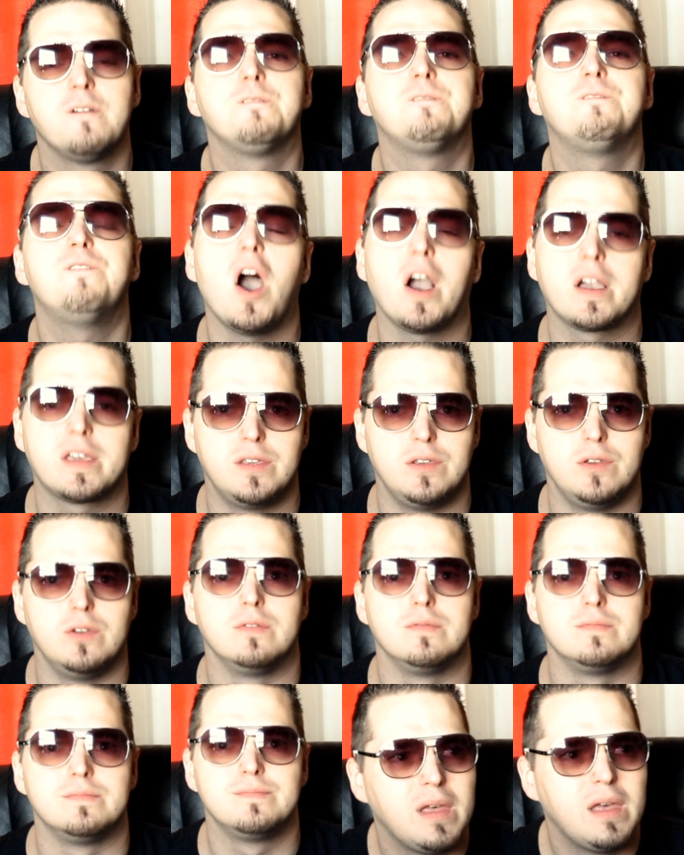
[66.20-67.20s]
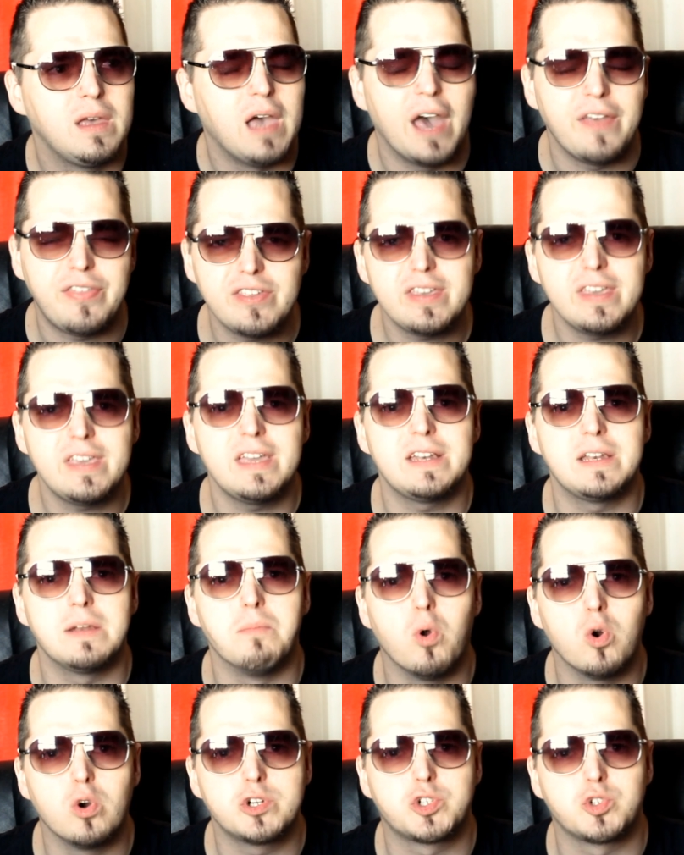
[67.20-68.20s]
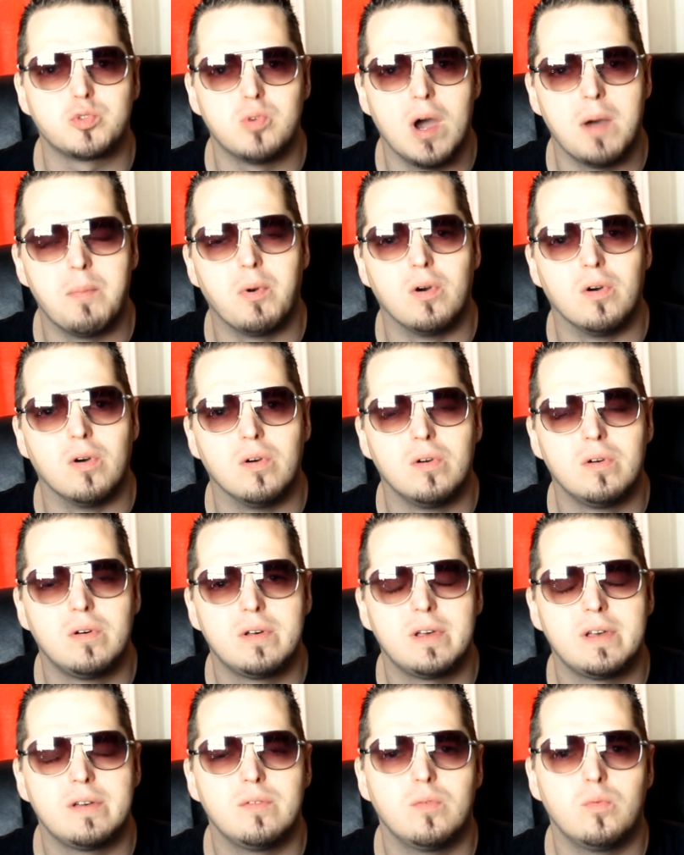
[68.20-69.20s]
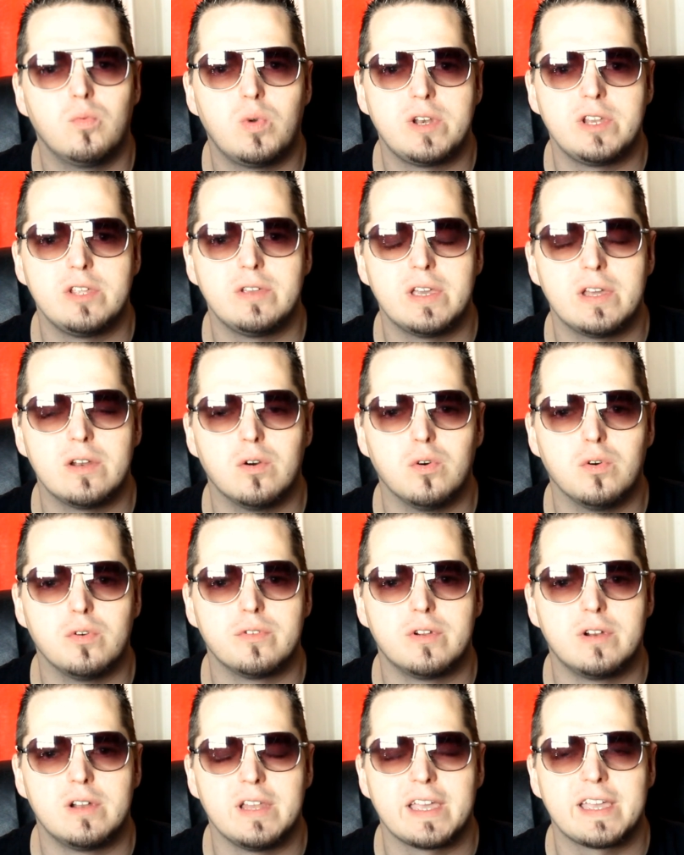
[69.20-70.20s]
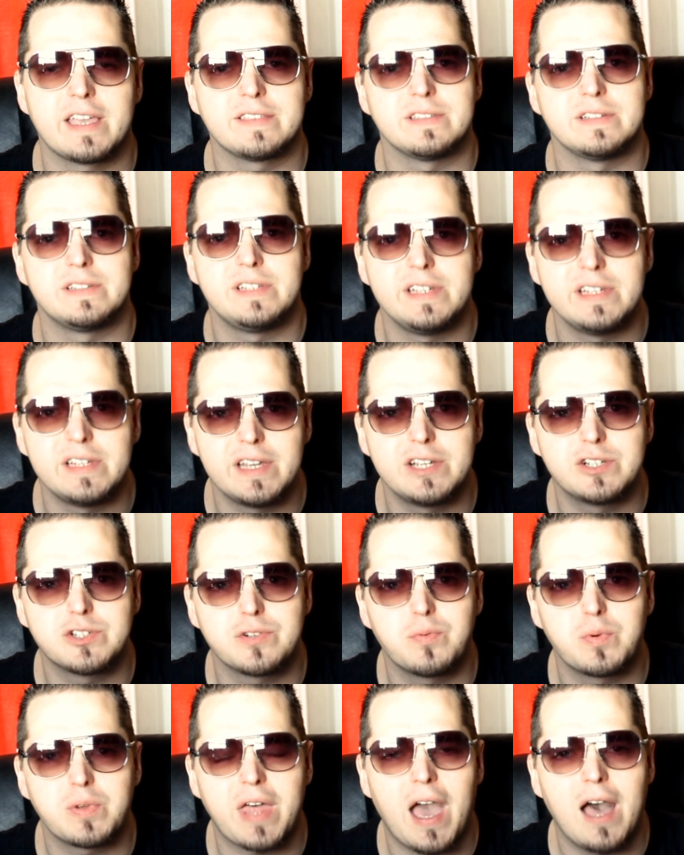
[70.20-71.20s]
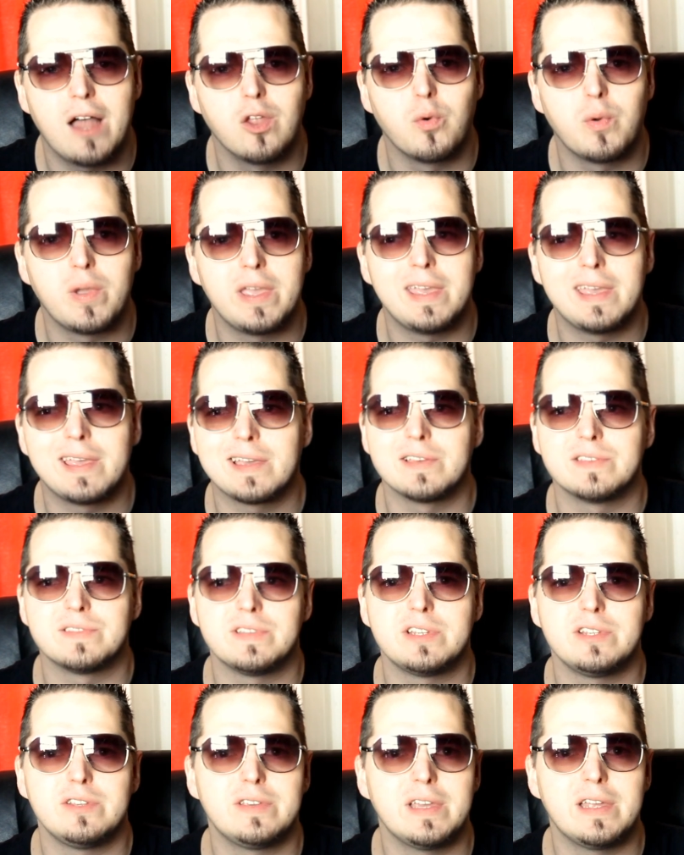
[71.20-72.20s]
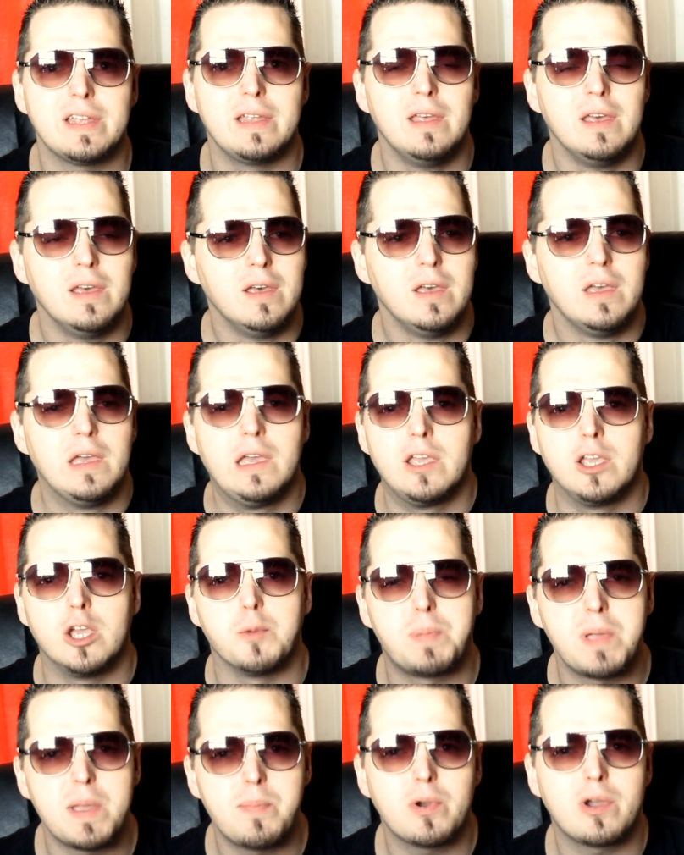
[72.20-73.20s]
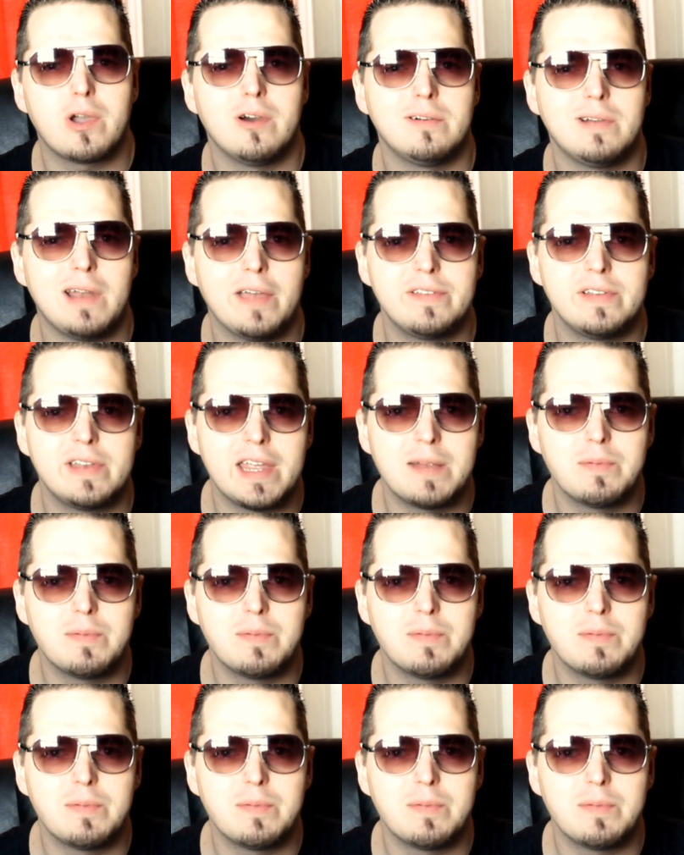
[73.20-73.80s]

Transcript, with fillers: F you. I think you get into more trouble when you get older, like as a teenager with Halloween, because then you get, you know, people go around the